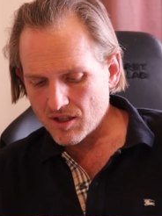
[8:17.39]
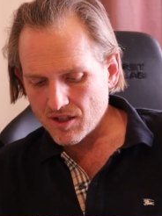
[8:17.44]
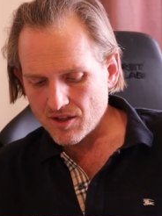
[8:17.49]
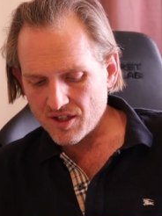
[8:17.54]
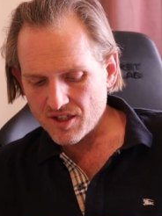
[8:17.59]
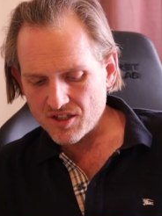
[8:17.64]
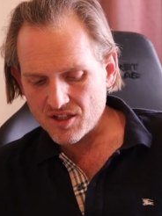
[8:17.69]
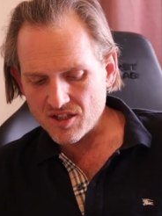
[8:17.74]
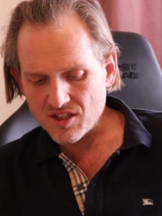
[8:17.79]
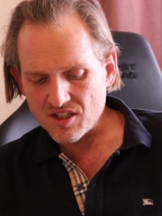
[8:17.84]

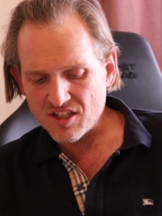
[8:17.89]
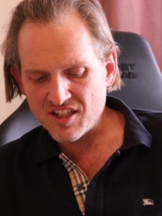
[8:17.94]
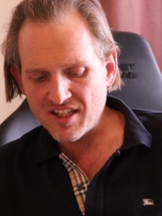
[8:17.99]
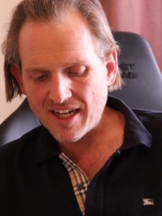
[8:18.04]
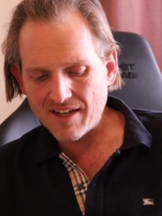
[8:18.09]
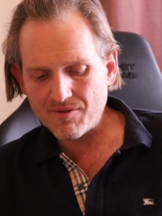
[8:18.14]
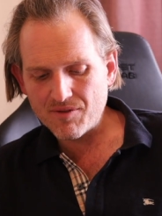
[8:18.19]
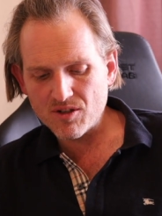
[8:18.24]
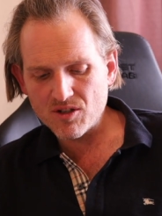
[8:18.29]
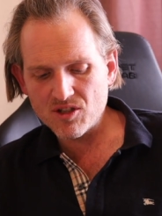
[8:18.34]
This is
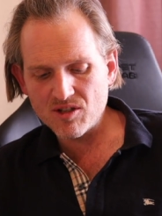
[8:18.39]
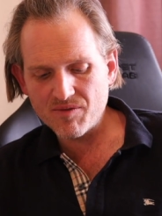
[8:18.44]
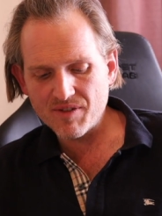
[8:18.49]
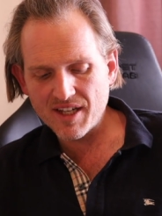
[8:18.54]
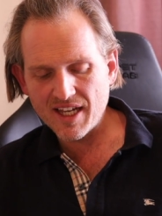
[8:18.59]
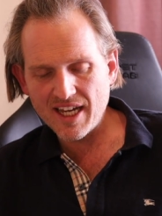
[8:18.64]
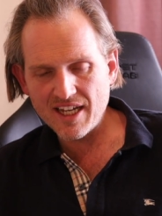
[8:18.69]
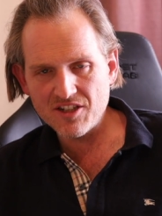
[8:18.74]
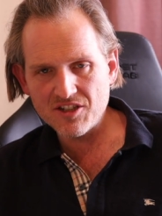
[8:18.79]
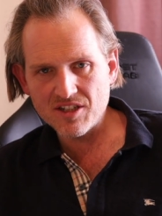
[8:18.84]

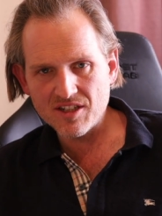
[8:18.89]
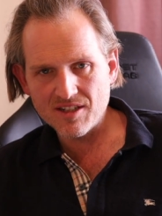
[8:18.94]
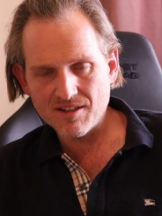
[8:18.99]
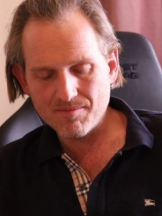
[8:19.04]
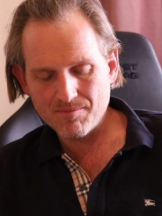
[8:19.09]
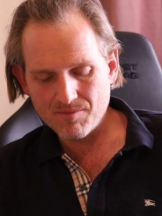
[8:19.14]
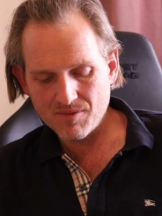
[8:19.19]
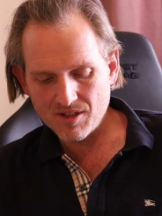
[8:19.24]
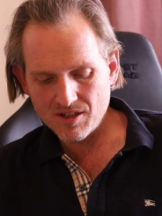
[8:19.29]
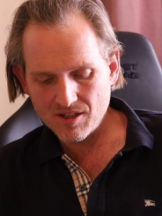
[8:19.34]
diversification,
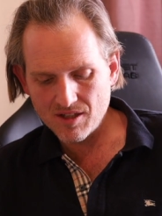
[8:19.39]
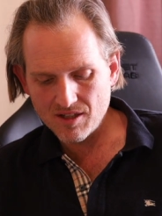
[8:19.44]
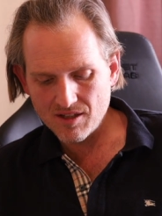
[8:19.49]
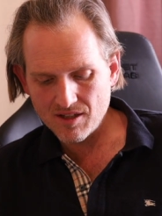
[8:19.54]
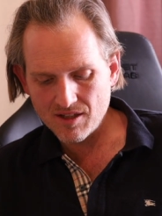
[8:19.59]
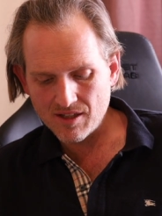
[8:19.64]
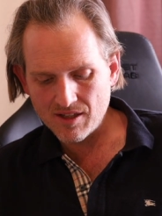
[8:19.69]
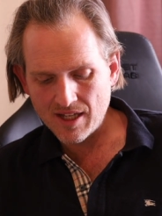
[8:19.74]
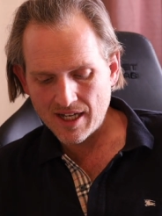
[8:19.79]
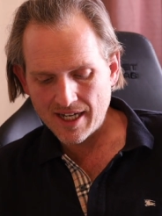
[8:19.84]
is the,
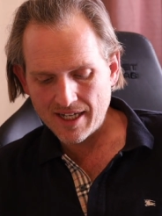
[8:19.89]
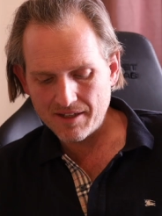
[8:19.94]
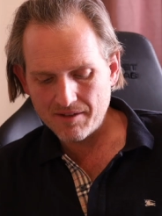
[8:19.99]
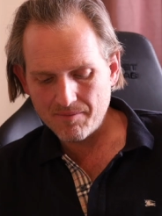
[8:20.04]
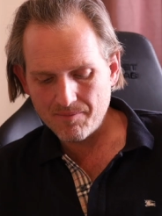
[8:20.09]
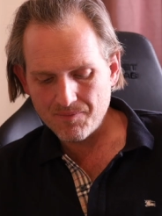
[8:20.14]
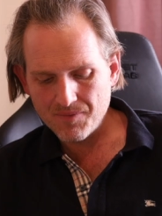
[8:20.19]
the line.